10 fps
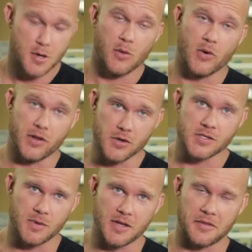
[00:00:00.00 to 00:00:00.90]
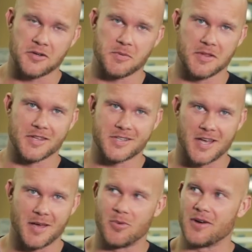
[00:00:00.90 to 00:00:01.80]
Well, it used to be that they should be the
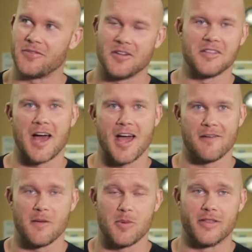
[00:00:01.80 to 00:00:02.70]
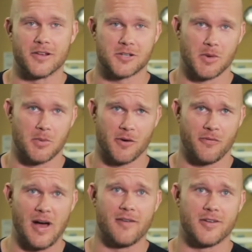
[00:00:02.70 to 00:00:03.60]
same, but if you're in the IFBB, there should be about a
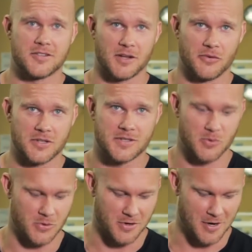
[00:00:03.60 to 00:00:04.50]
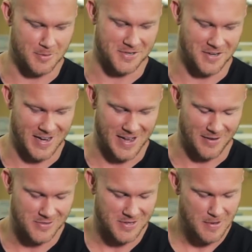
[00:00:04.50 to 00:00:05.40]
5-inch difference between your arms and your
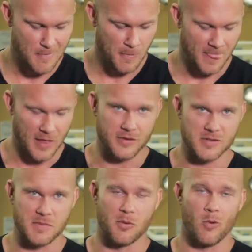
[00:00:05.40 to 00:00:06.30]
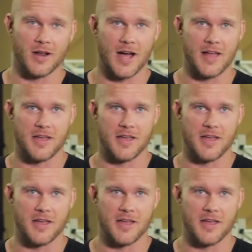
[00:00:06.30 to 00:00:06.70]
calves. I think there's maybe one guy in the